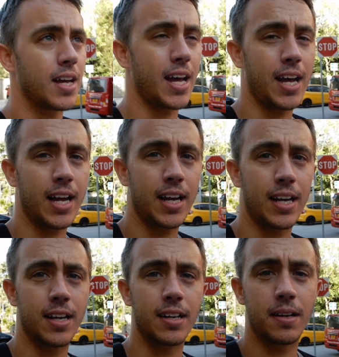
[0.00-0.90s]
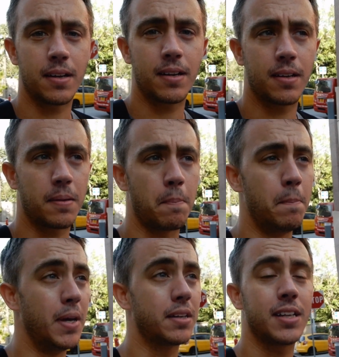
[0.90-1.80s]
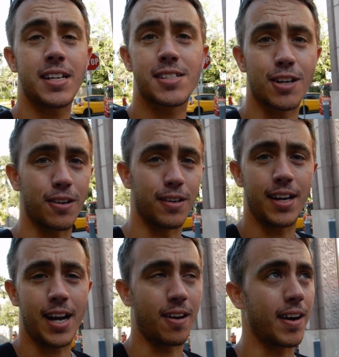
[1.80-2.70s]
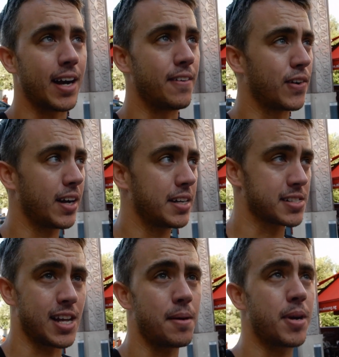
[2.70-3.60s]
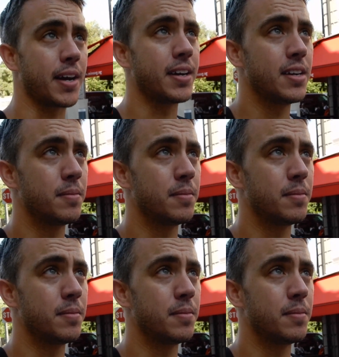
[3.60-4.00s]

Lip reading: a Middle Eastern area, a very Islamic